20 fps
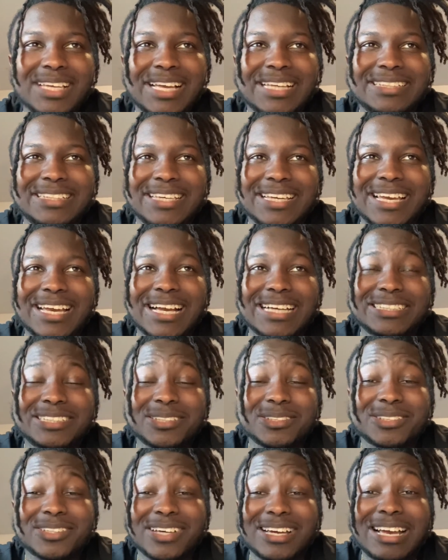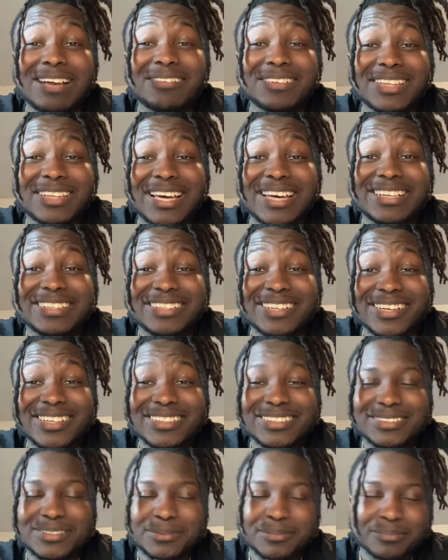I think Kai Jones gonna have a lot of
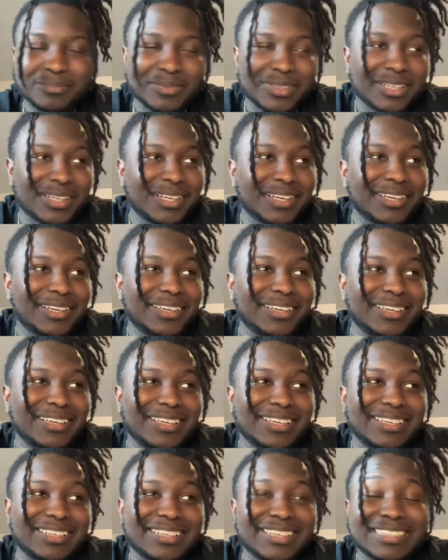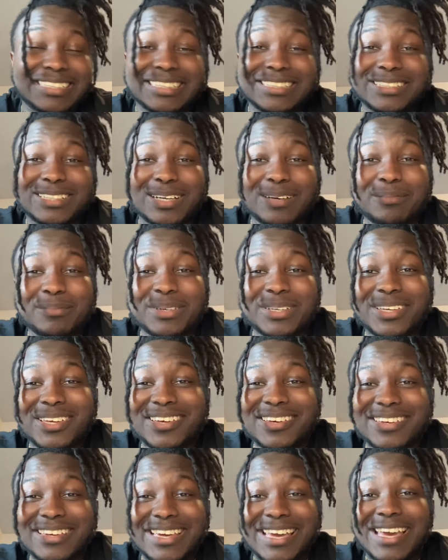dunks, and I think it's gonna be a
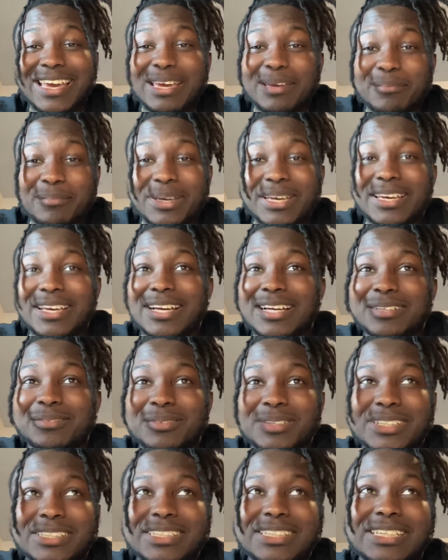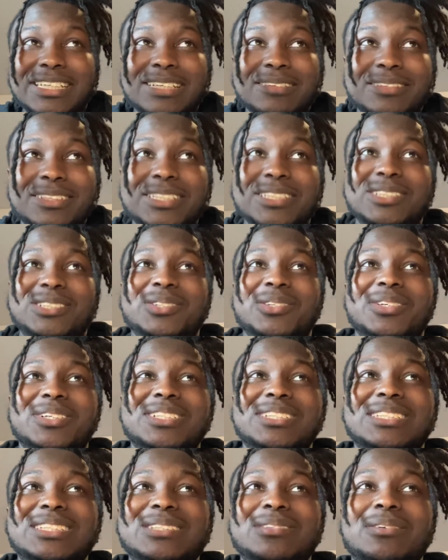good game, man. I wanted to keep this short
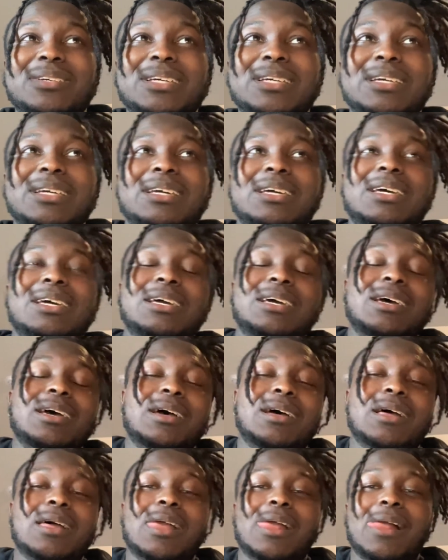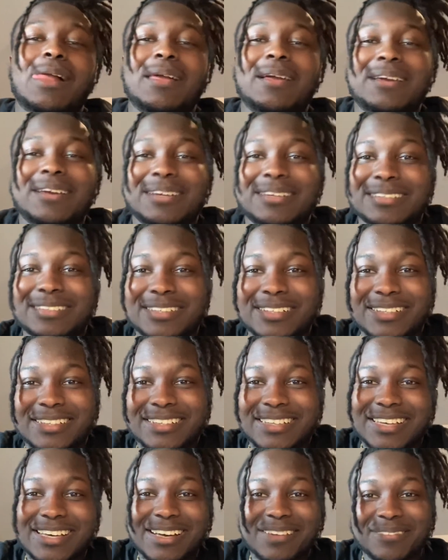and sweet, and uh,
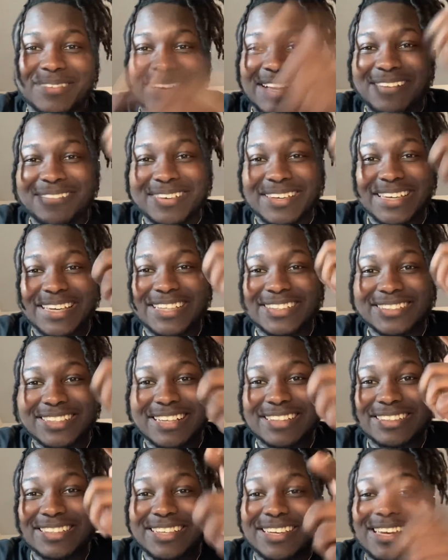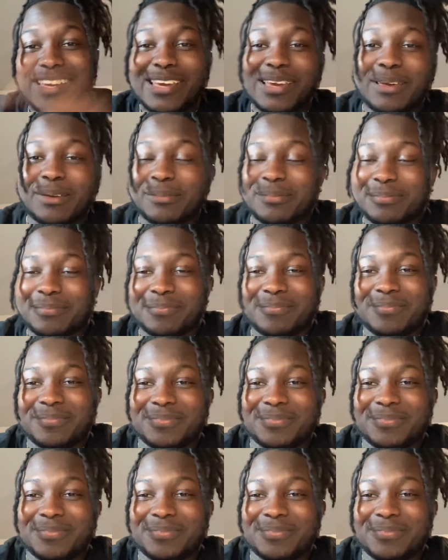yeah, man, I'm gonna catch you after the game.